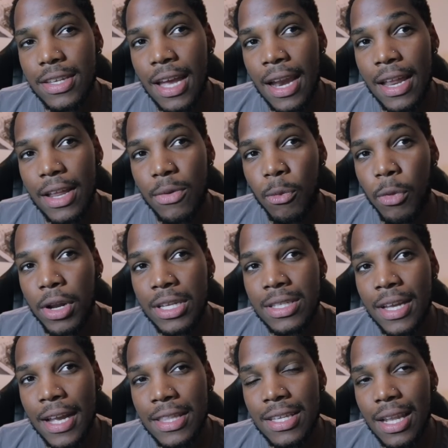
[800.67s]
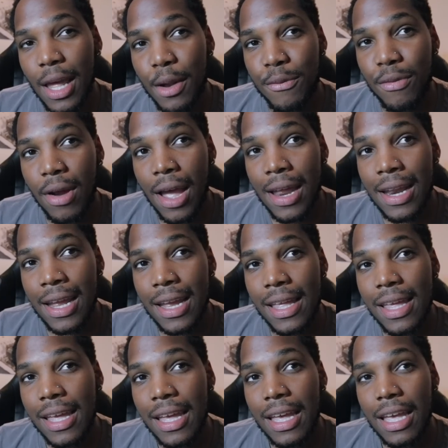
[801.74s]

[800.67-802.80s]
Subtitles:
and then Wednesday to like Friday,